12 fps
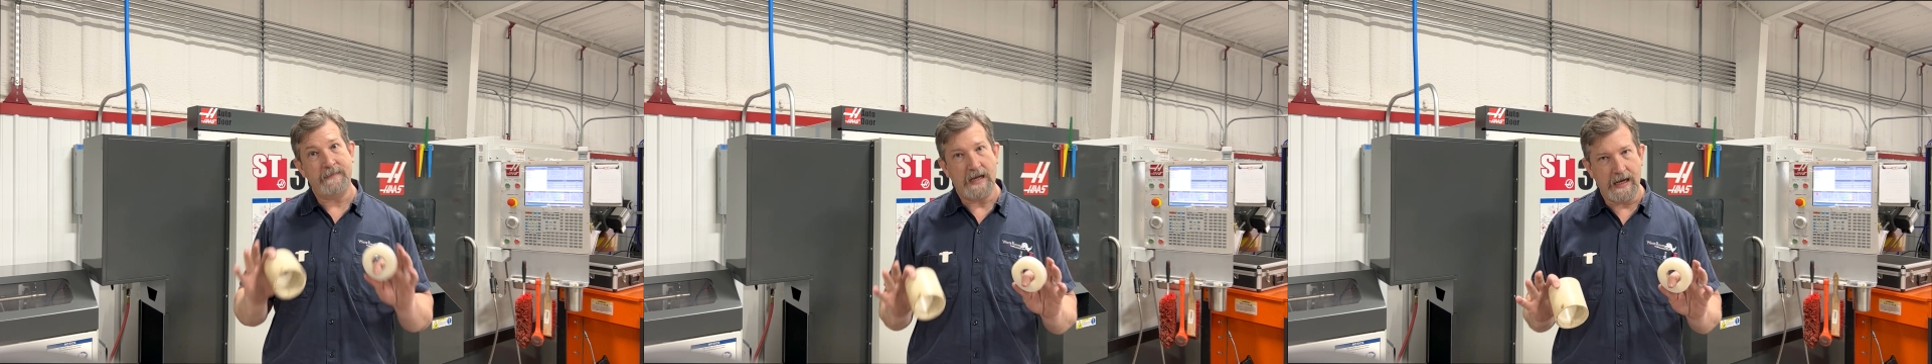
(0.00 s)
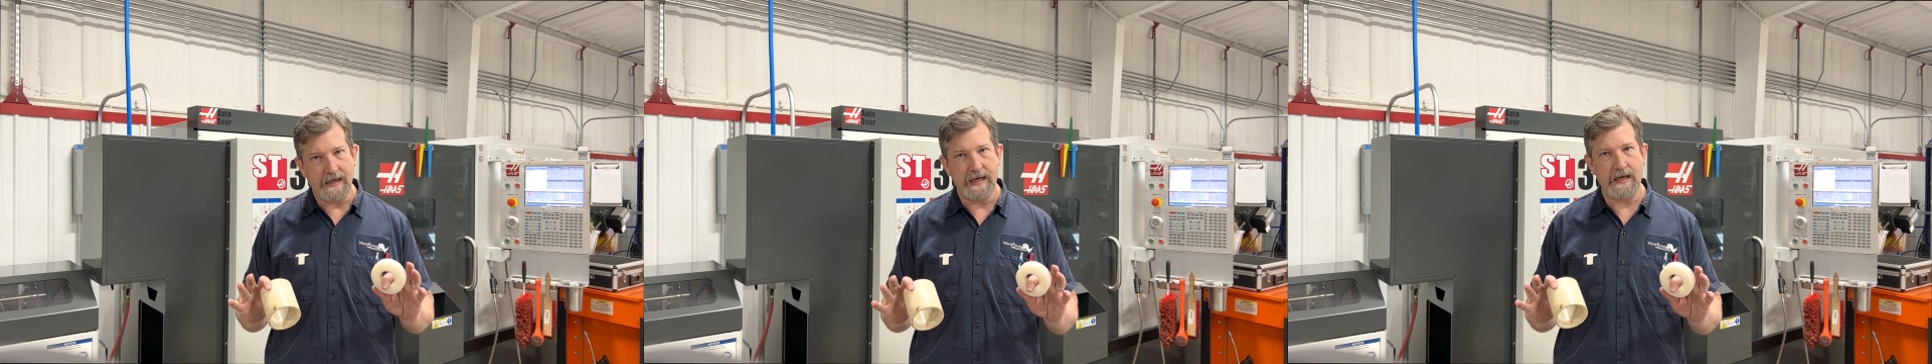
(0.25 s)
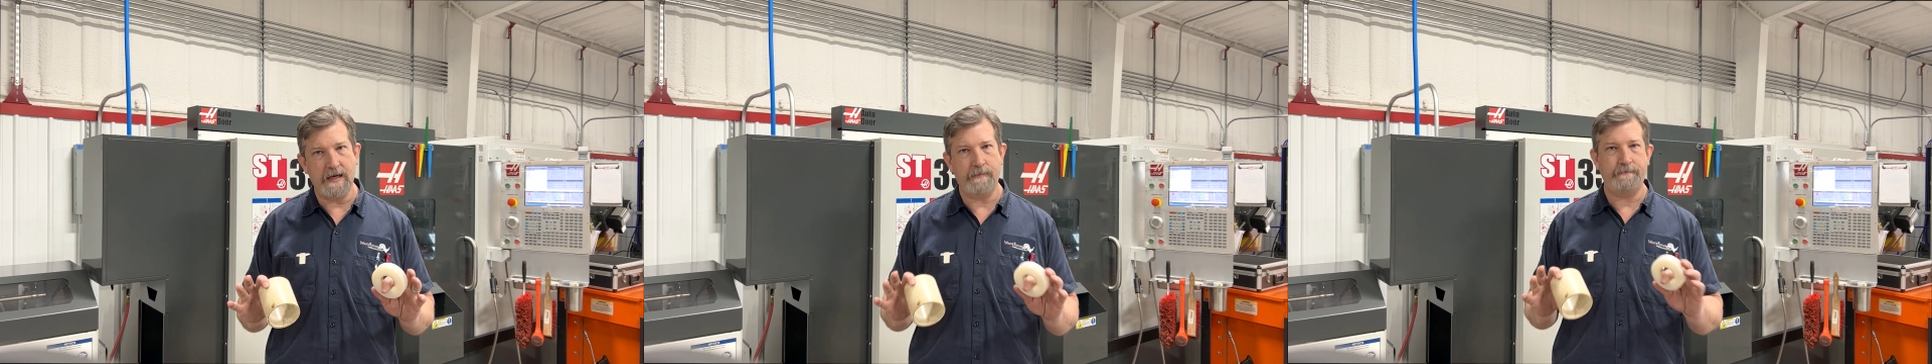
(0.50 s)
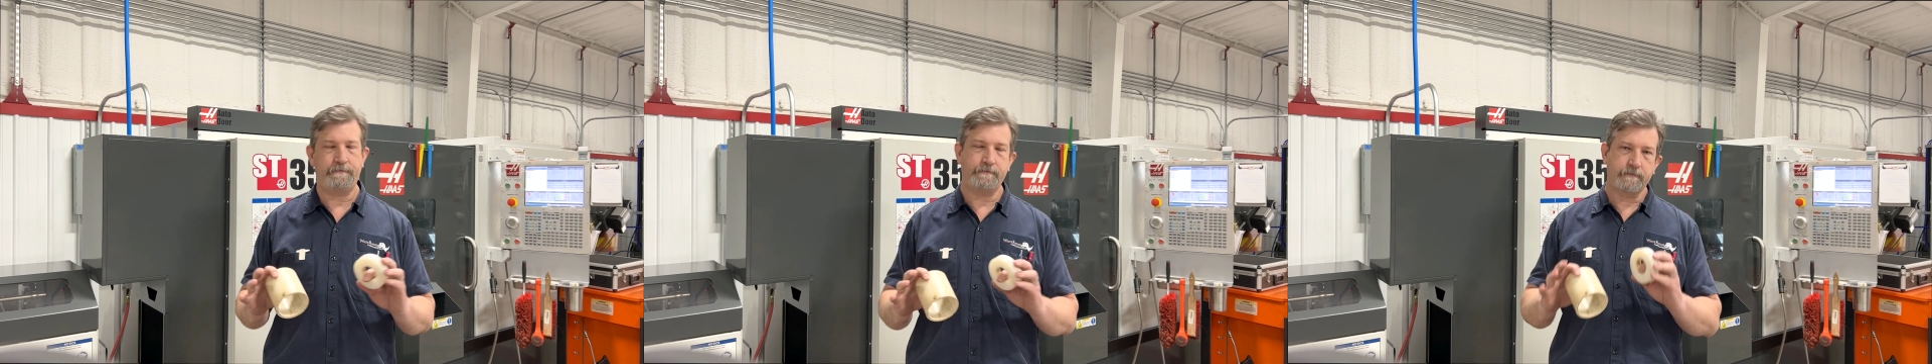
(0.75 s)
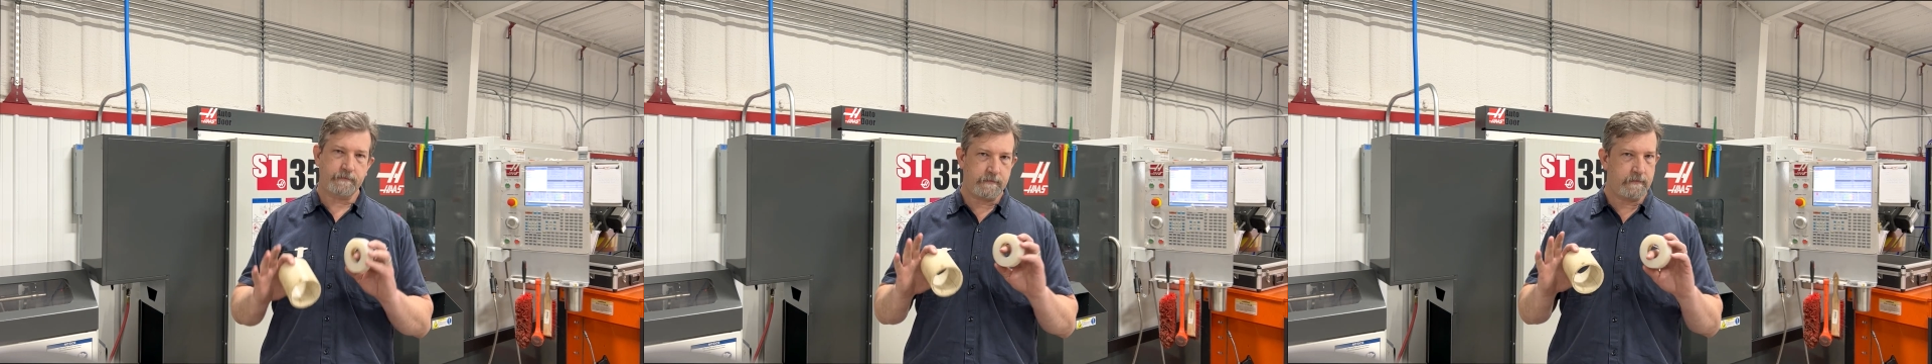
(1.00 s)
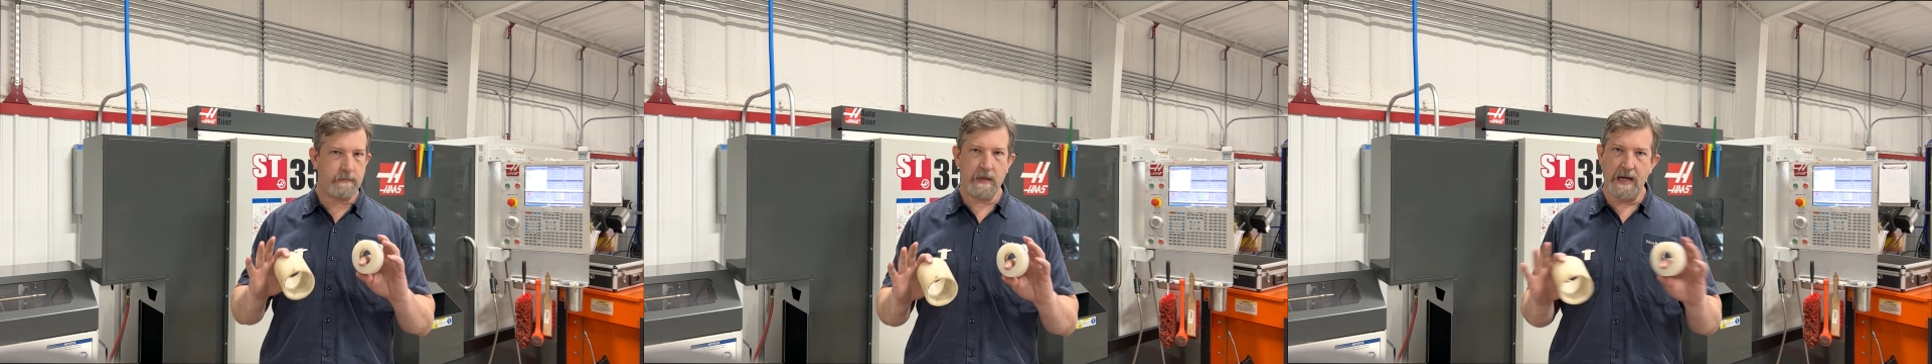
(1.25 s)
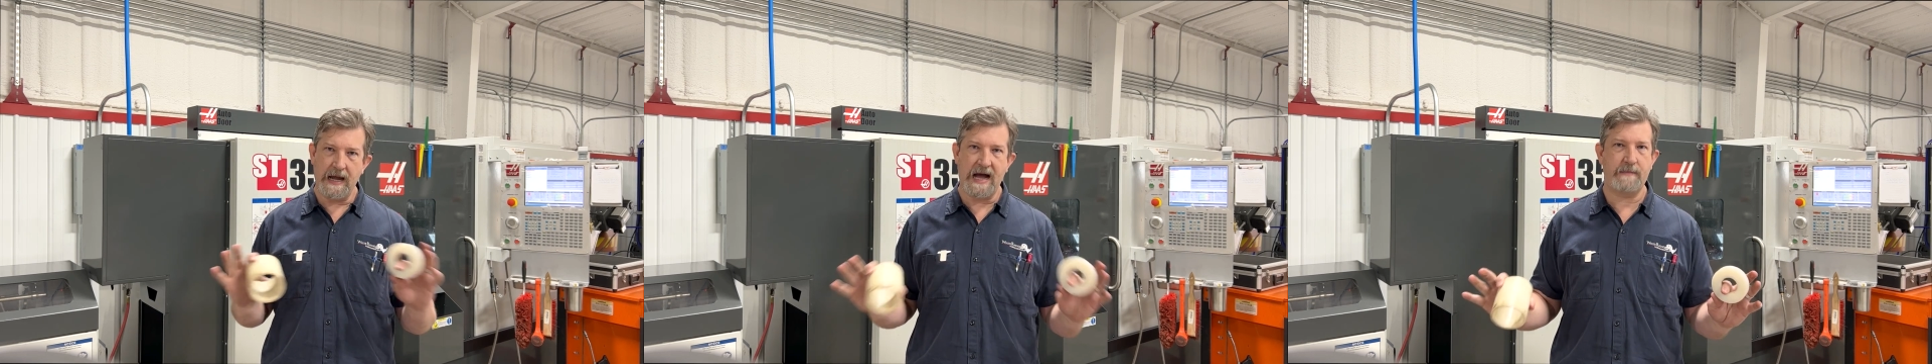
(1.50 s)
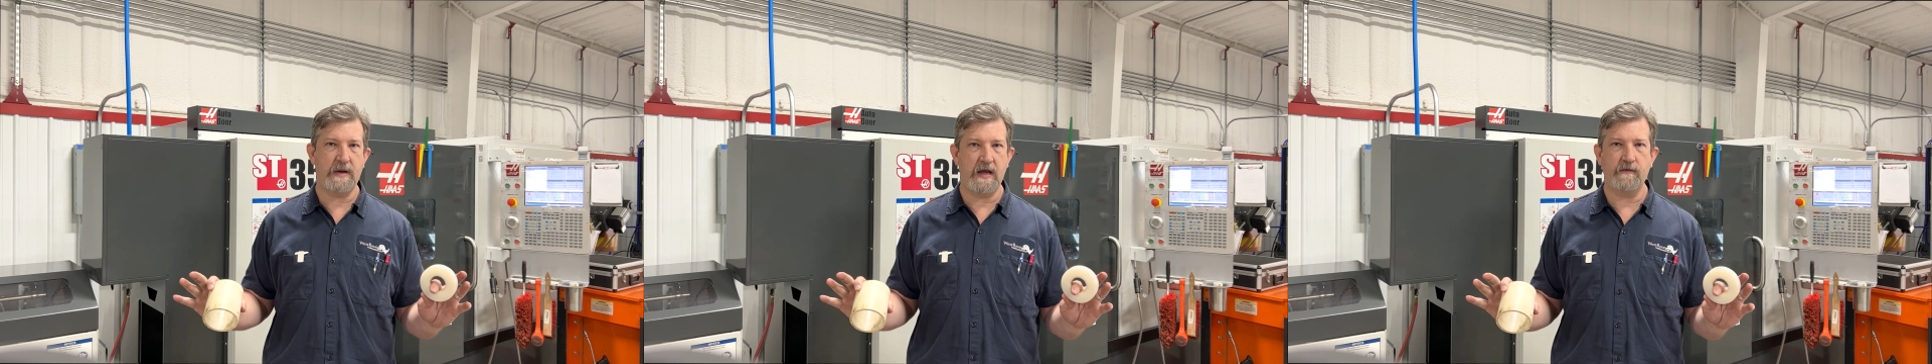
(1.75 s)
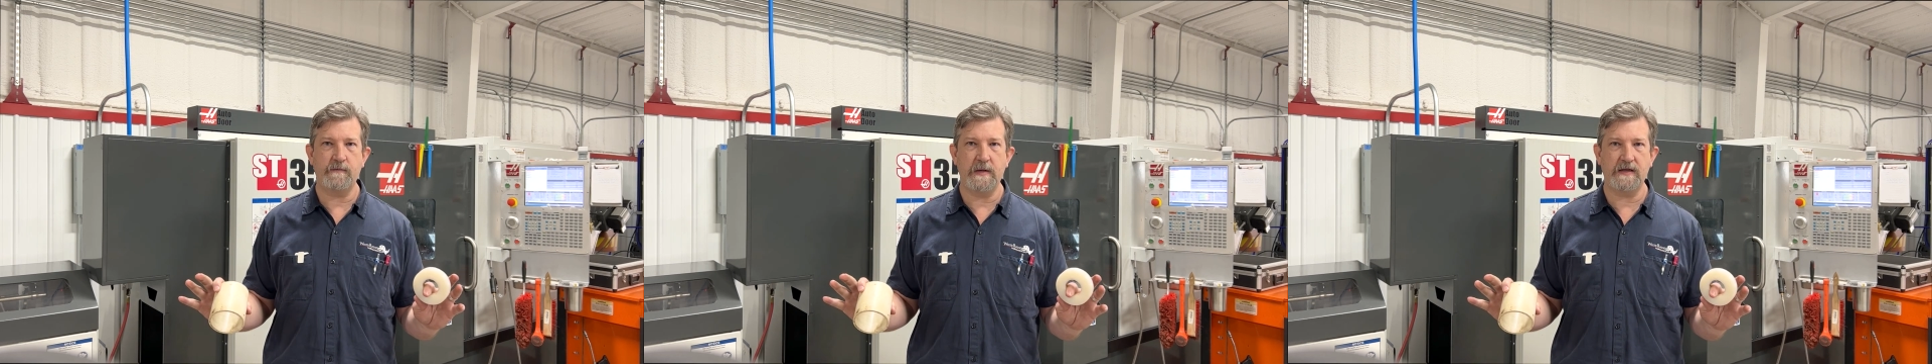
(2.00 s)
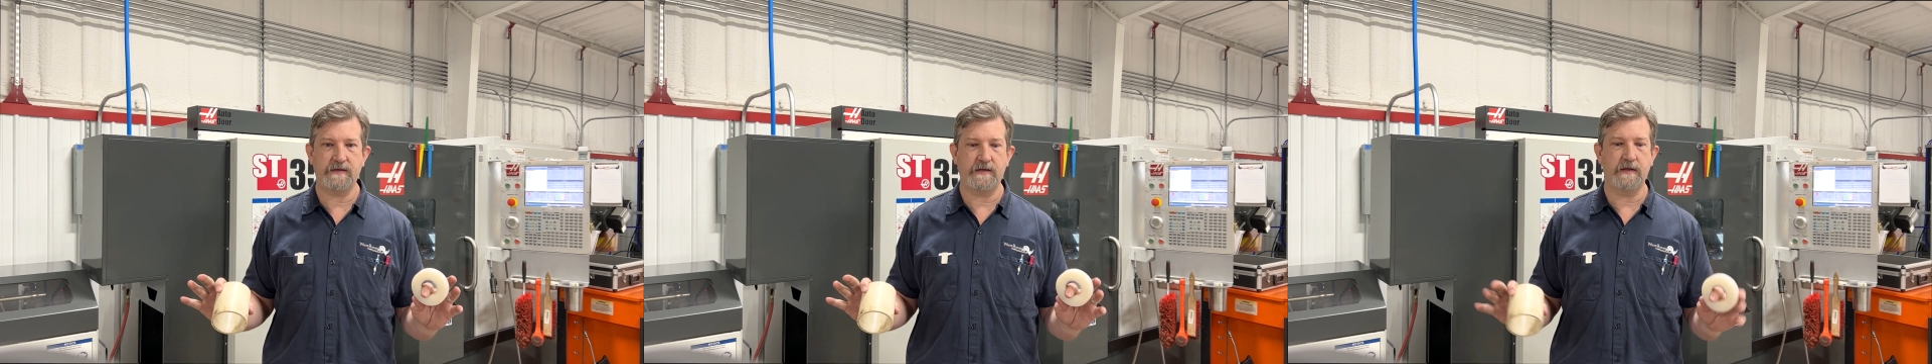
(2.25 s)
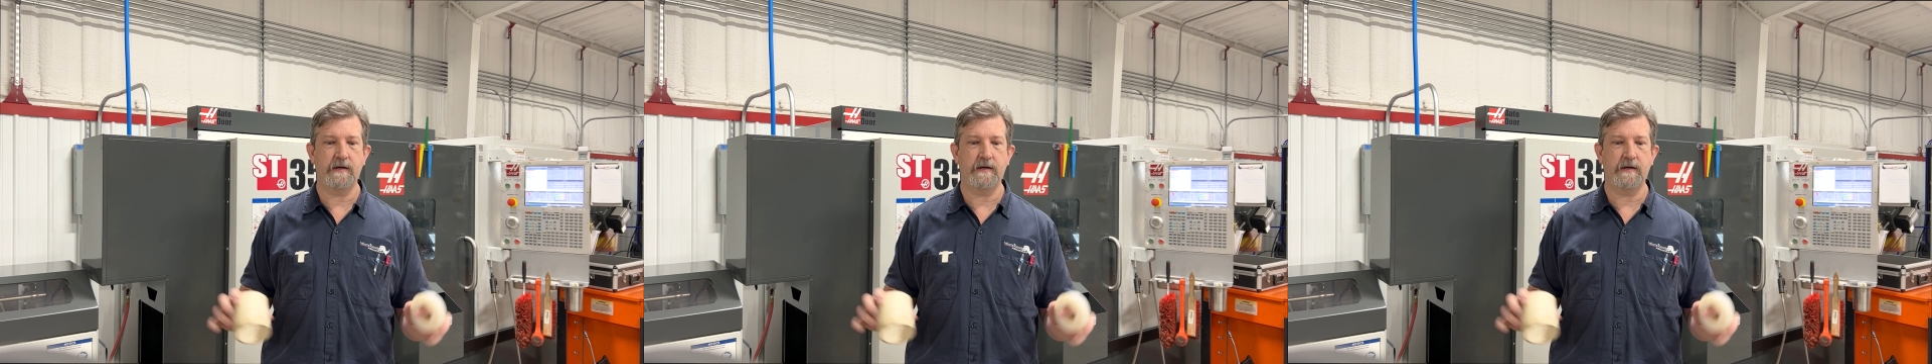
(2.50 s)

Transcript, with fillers: Again, I may have missed it,